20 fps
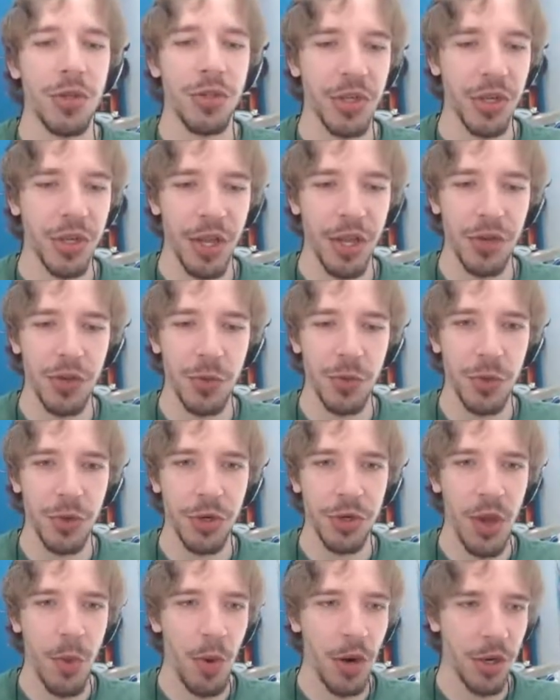to get to work.
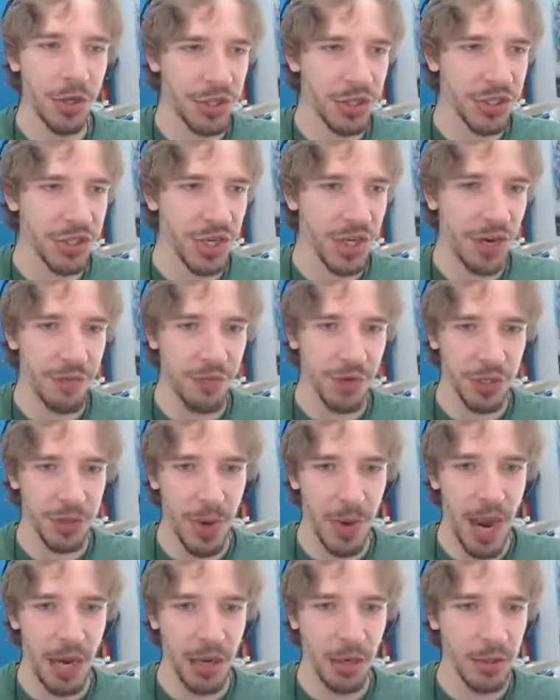They want to save this
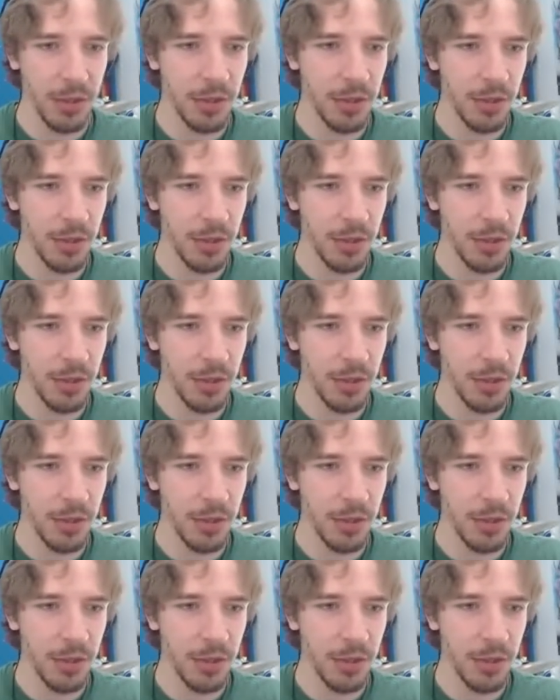man.